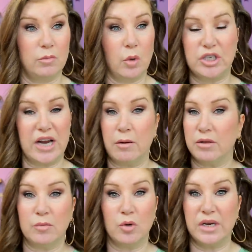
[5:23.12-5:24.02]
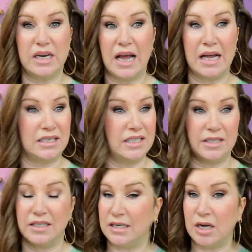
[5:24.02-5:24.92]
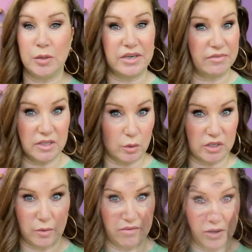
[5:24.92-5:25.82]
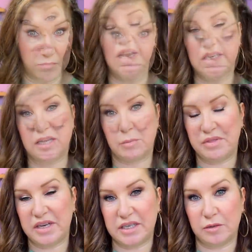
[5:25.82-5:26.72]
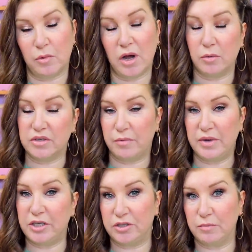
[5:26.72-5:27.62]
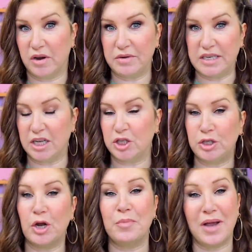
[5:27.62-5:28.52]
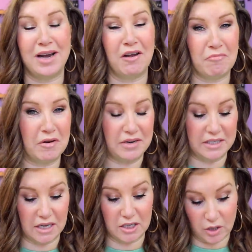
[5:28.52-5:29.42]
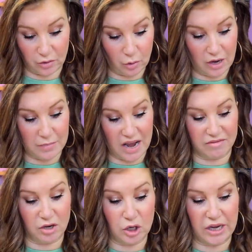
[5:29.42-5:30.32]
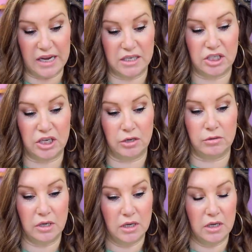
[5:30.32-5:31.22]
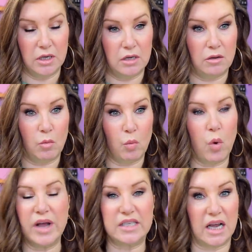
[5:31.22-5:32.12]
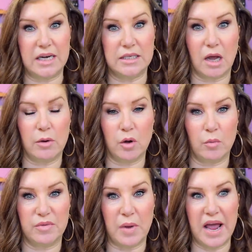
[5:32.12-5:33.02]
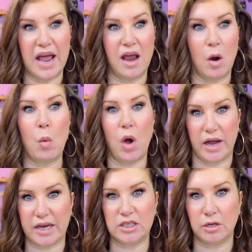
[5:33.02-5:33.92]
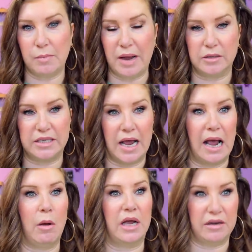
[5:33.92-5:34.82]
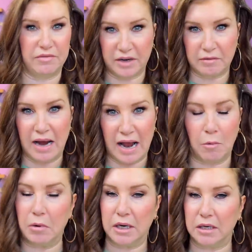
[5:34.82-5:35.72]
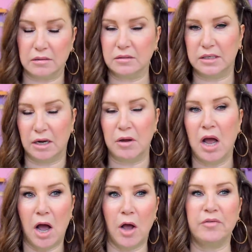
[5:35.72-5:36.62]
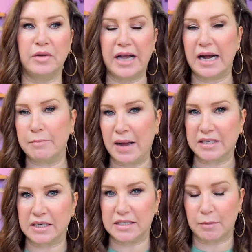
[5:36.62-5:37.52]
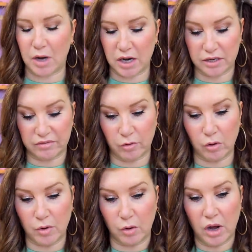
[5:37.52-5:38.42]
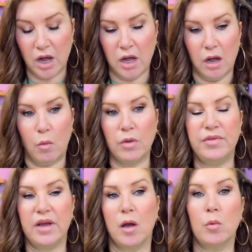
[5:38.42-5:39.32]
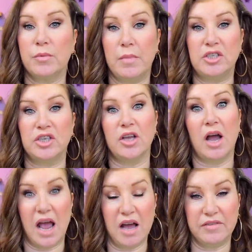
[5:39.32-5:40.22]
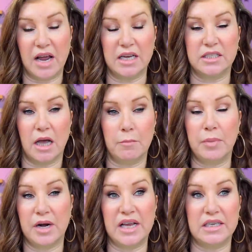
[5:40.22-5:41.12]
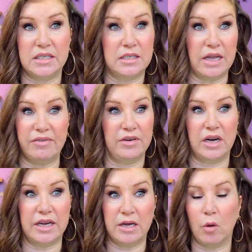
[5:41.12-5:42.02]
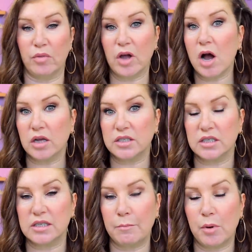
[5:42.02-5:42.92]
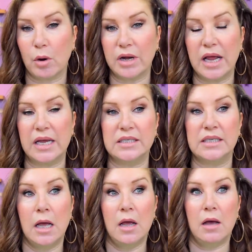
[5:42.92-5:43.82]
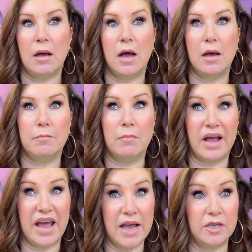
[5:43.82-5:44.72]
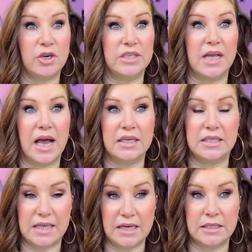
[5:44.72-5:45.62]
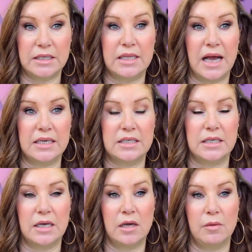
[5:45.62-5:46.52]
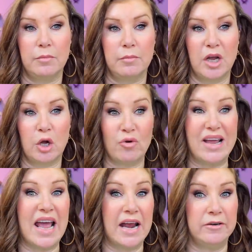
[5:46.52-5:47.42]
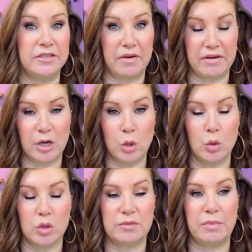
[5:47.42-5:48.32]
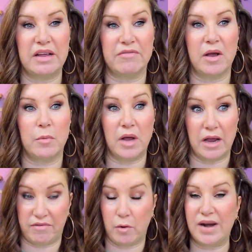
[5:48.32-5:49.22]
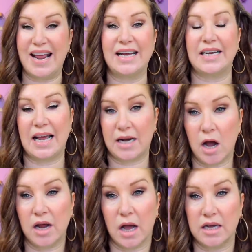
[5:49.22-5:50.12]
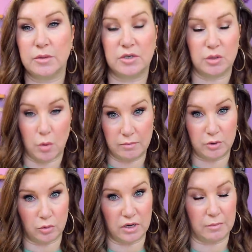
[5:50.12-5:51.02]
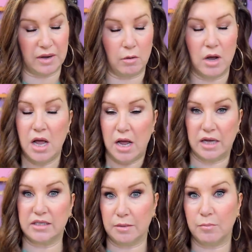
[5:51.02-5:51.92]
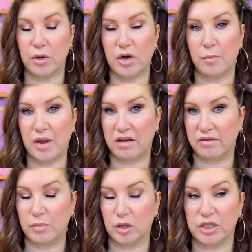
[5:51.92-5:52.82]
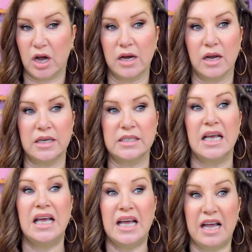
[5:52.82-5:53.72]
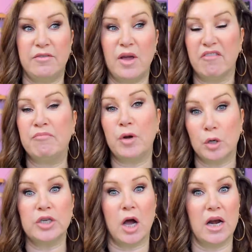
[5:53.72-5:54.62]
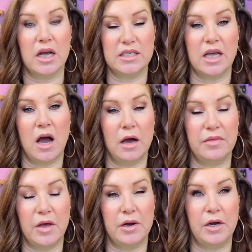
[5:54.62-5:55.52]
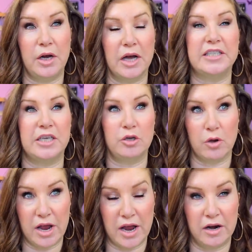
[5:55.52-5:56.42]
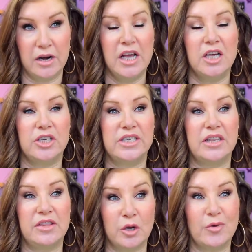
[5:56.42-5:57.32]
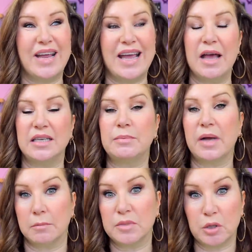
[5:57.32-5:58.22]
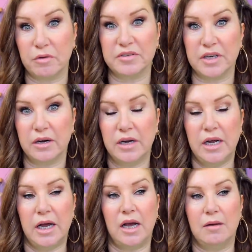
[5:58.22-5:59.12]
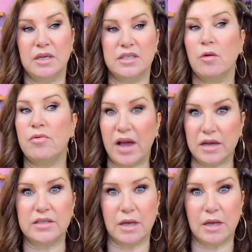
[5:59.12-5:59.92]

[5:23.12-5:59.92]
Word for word: washed it out in the morning and no difference whatsoever. The next thing when these didn't work was for me to do my research. You know me, I love my research, so I thought let me have a look into what exactly is going on with my hair, what I can do about it, how I can figure it out and, you know, hopefully get it back to some kind of normal. One thing I would mention that I haven't had done but is definitely on the cards at some point is um, my hairdresser had said that grey hair is very coarse but if I if I went ahead and had highlights which is what I'm talking about at some point I'll be having blonde highlights if you have blonde highlights that, that lighten your hair she said the grey hairs become softer um, and so that is